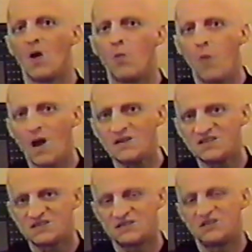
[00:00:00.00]

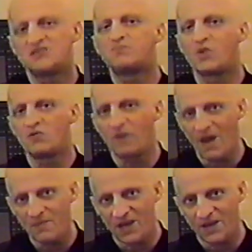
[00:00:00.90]
Once this
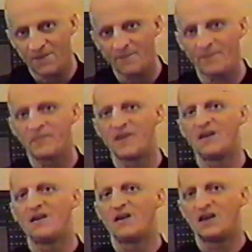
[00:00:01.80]
programming
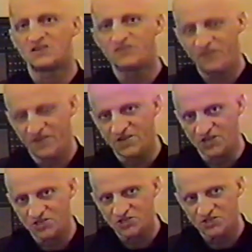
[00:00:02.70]
is
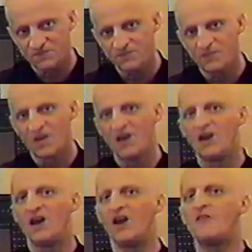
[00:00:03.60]
finished,
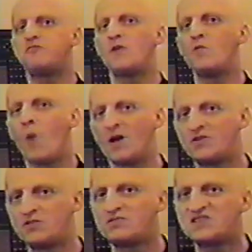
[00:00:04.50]
if we
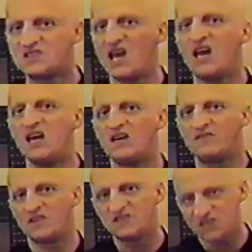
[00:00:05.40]
want to
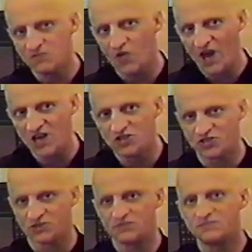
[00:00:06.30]
save the
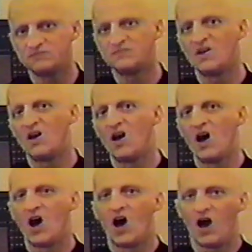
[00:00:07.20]
simulation
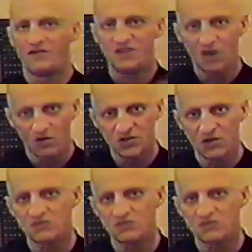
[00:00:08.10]
of the audio